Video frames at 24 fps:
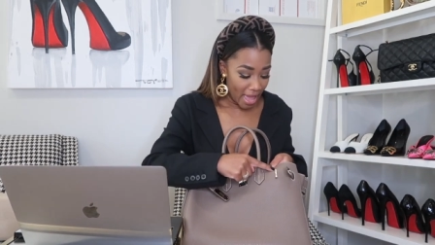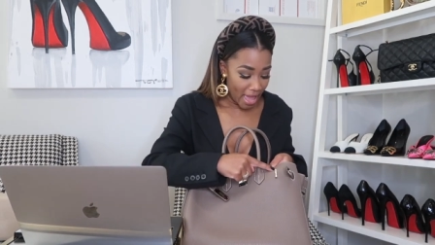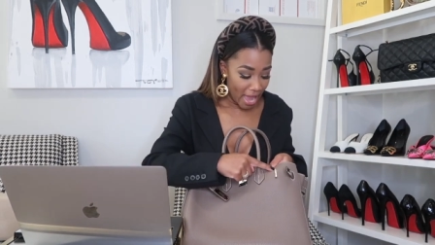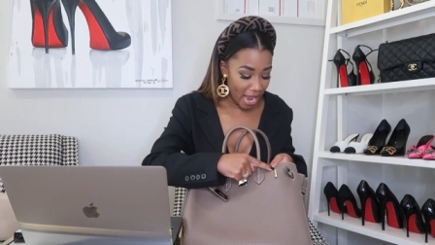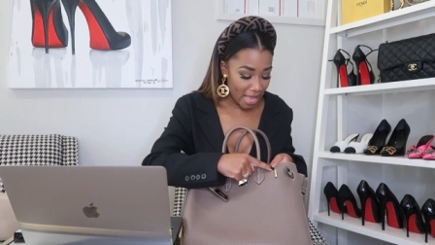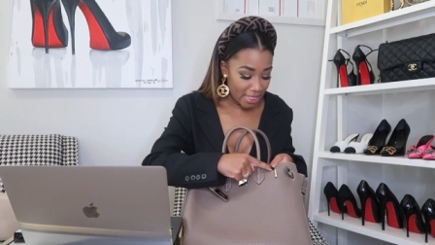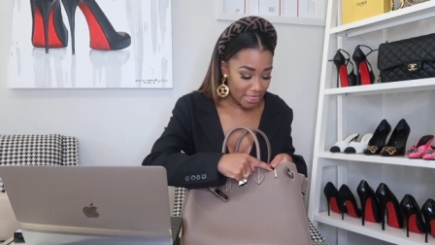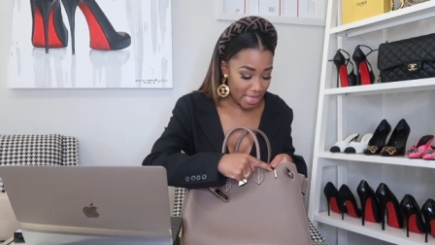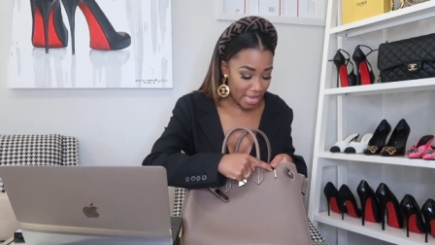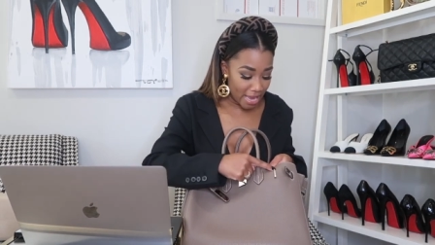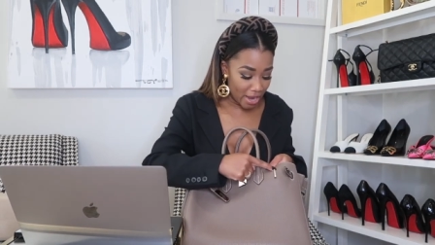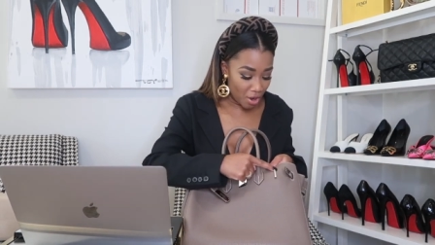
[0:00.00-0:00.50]

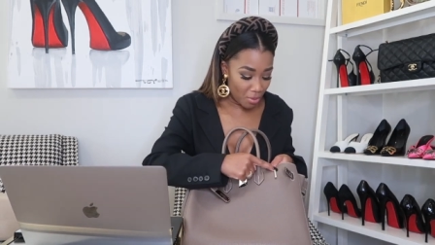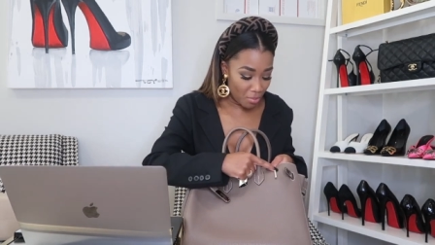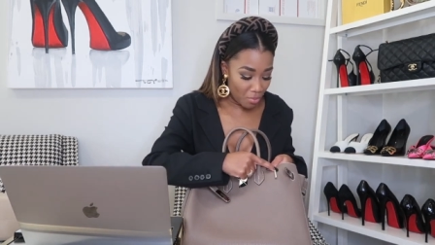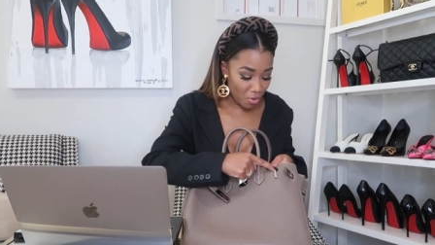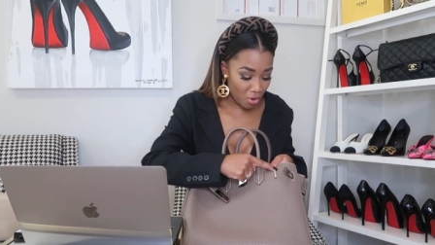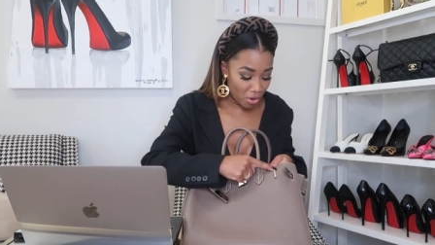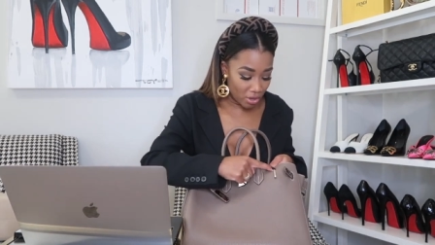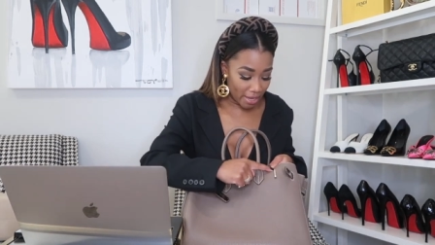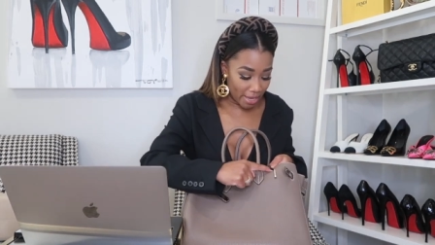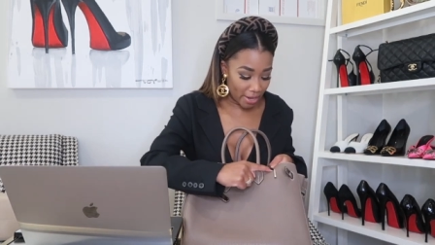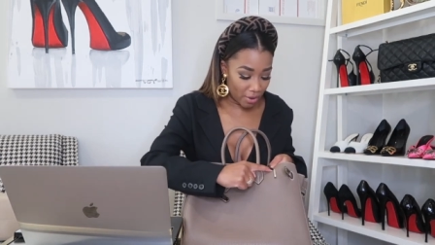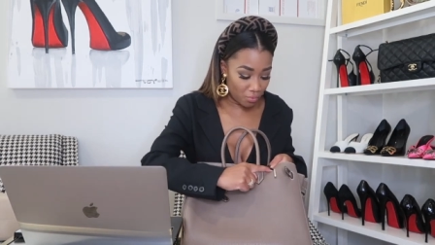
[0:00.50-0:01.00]
and they are
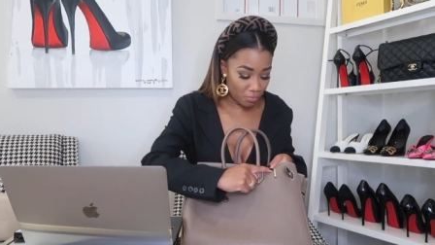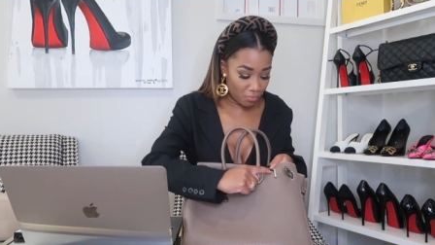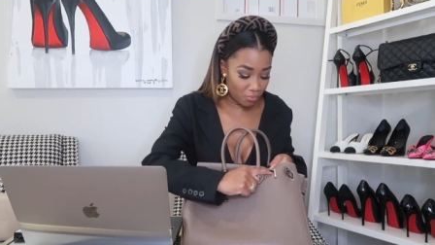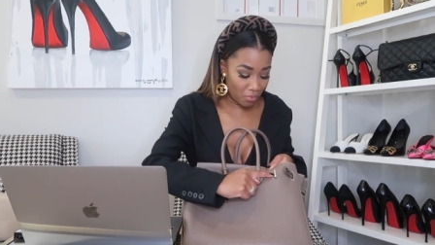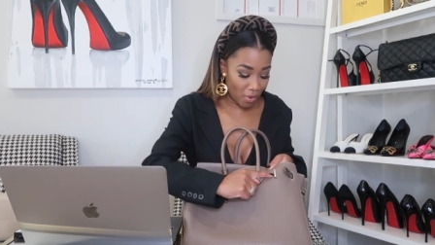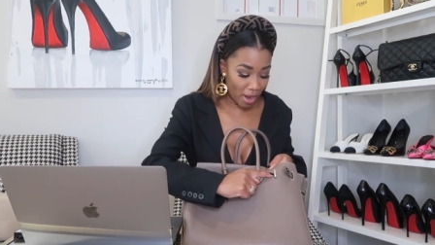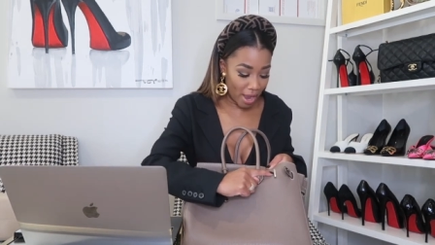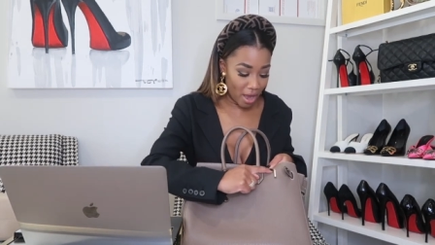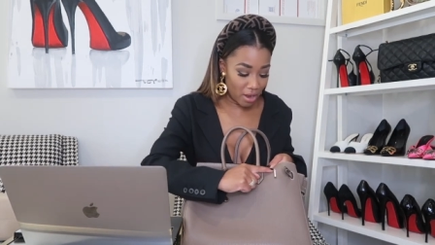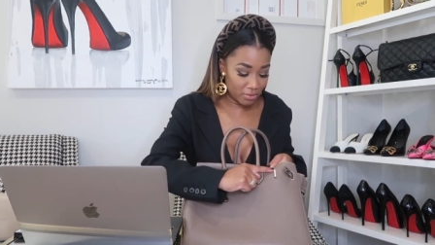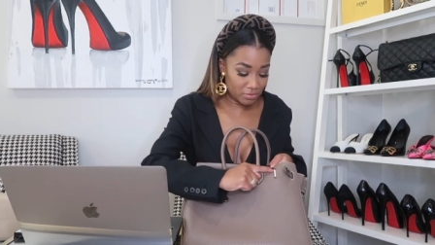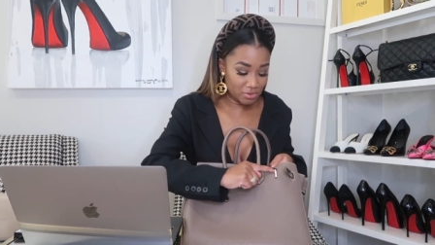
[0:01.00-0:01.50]
more like
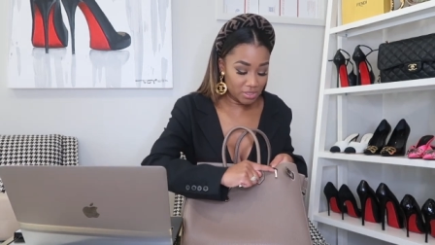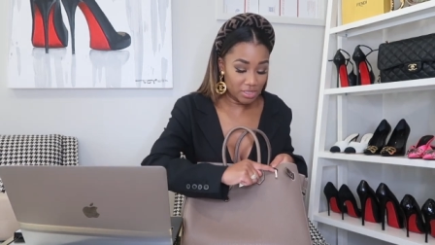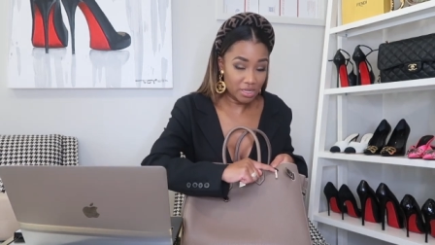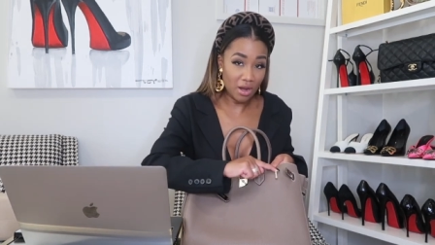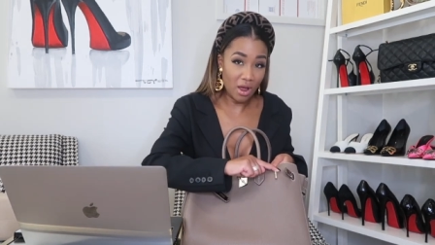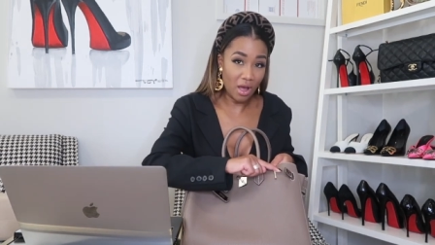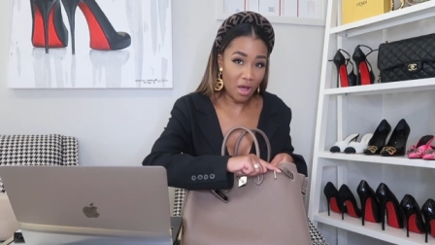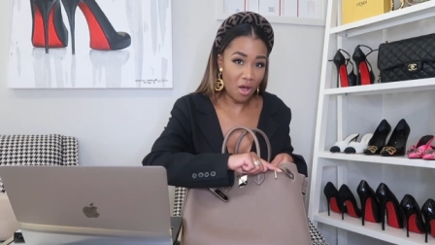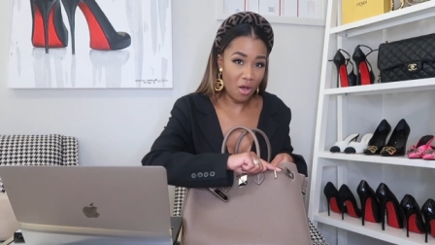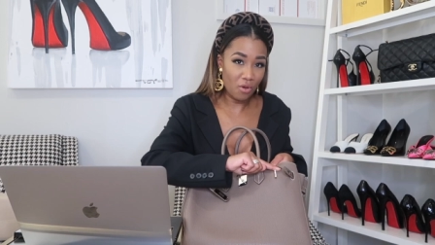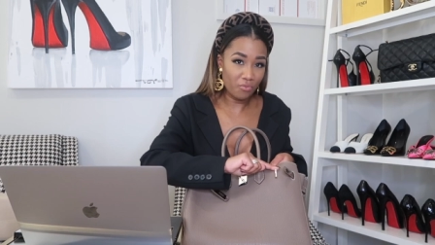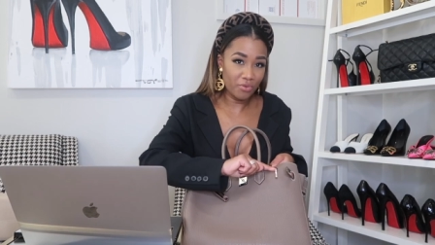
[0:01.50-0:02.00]
rounded
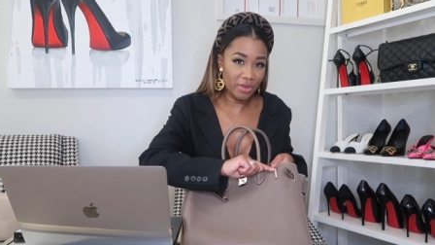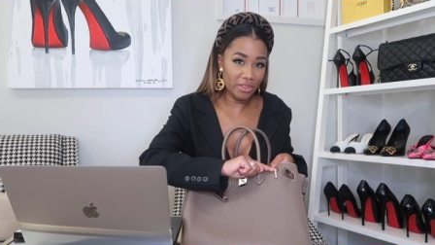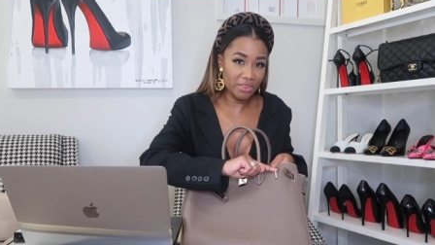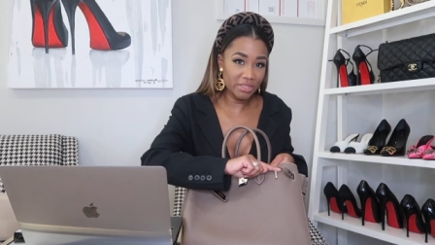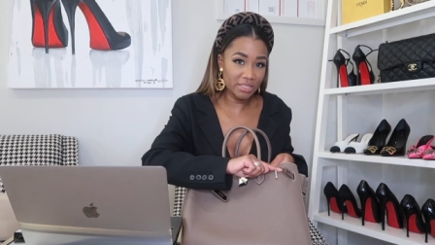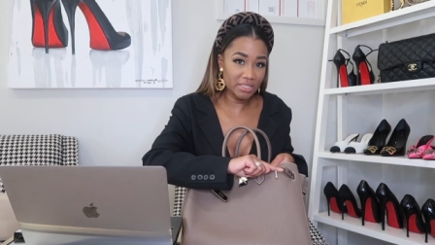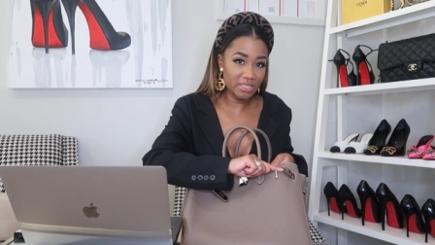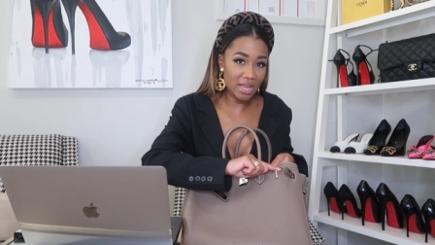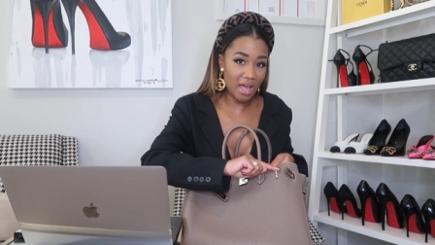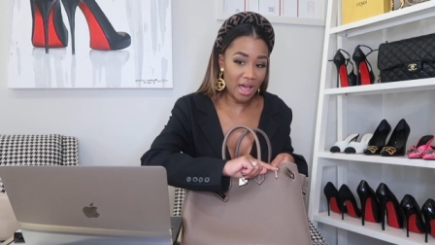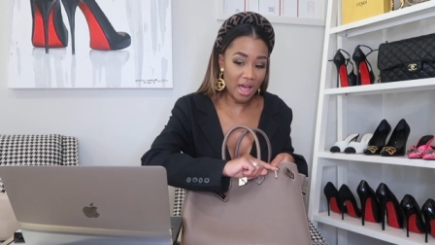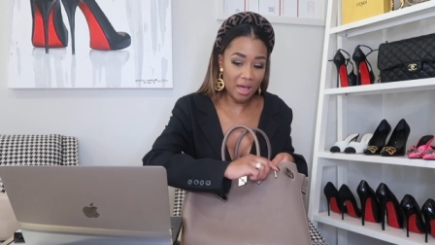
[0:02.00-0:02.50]
off at
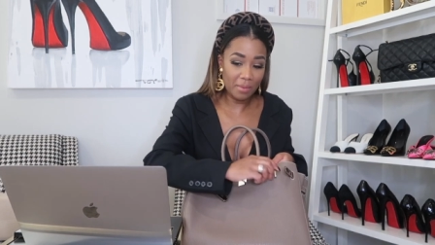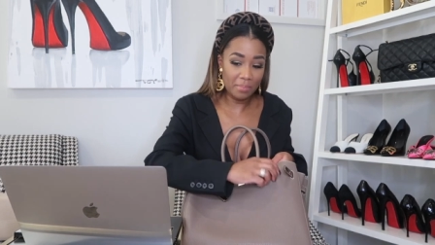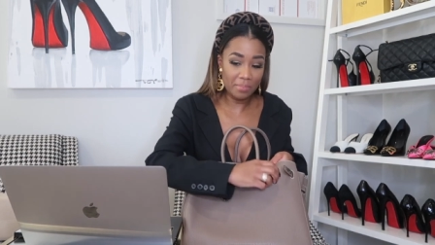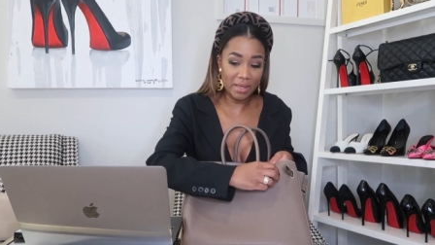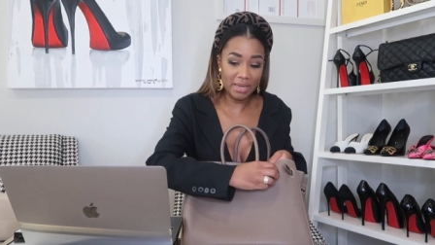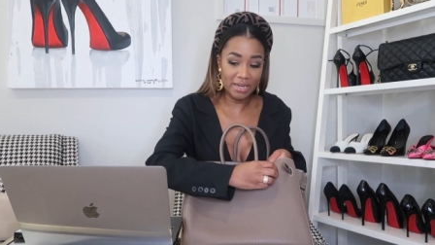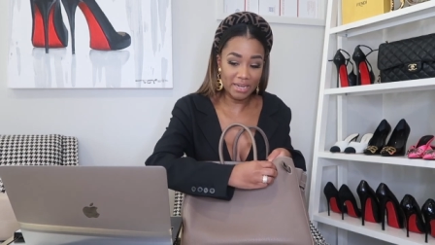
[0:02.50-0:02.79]
the top,